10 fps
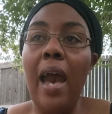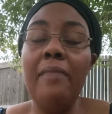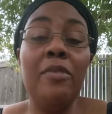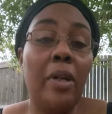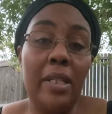I
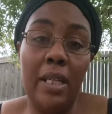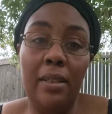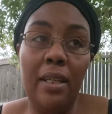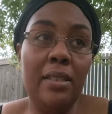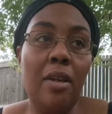have no idea.
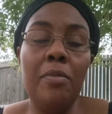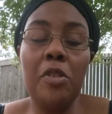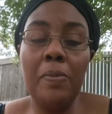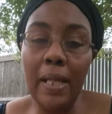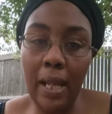It's
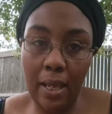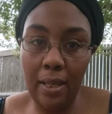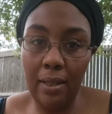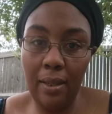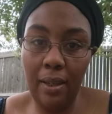almost midnight.
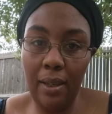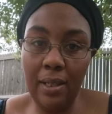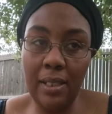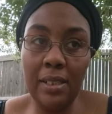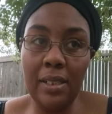
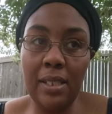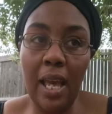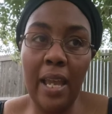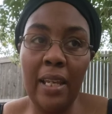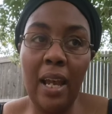And he's just
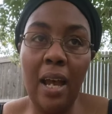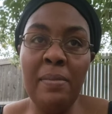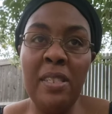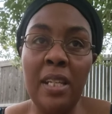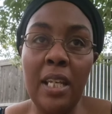like, I'm
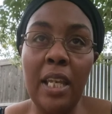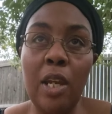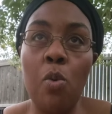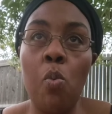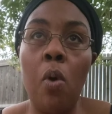sitting
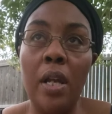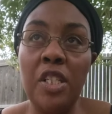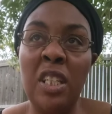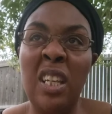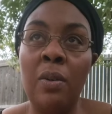here
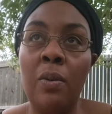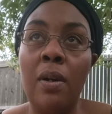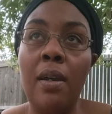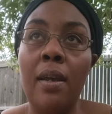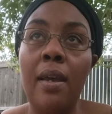watching you,
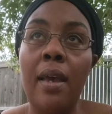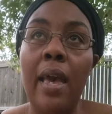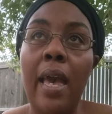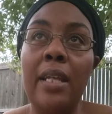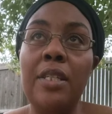
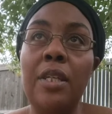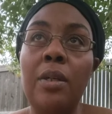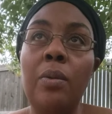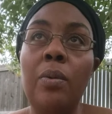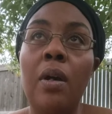and
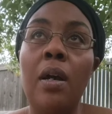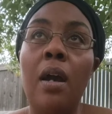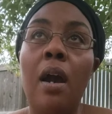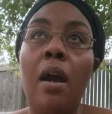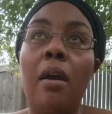you
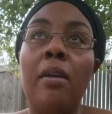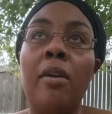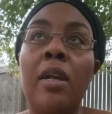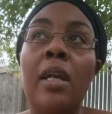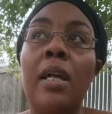are
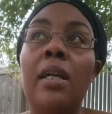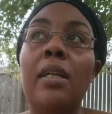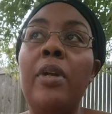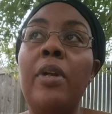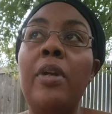
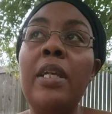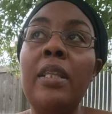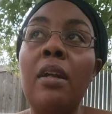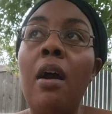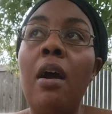
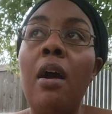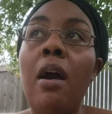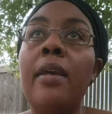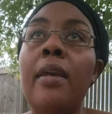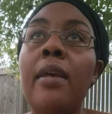breathing all
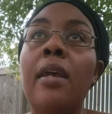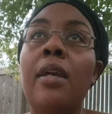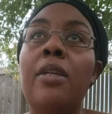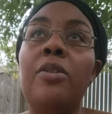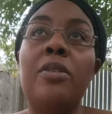hard.
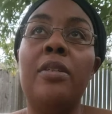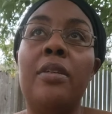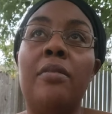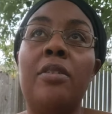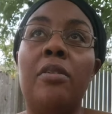
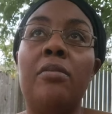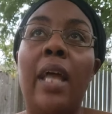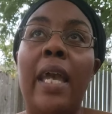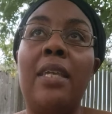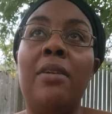You, are you,
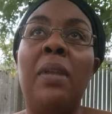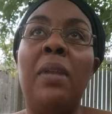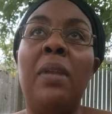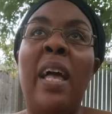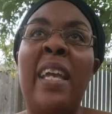like, you
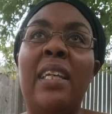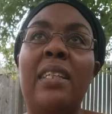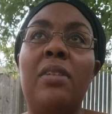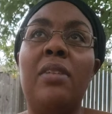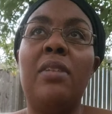keep like,
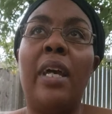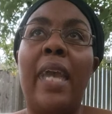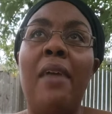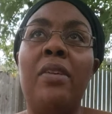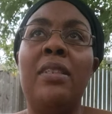you like
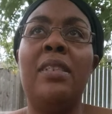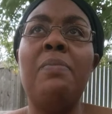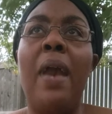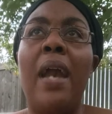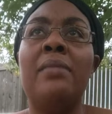having
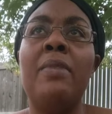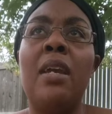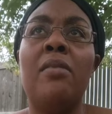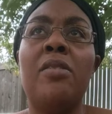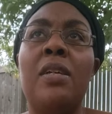sleep
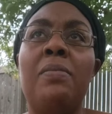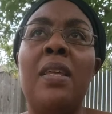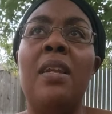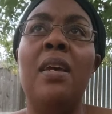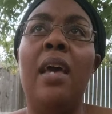apnea or
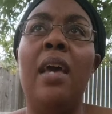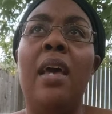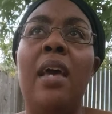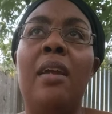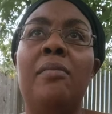something.
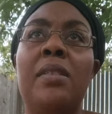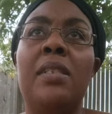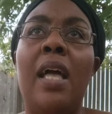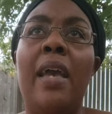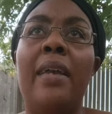And I'm
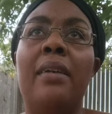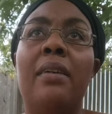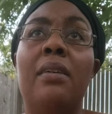just like,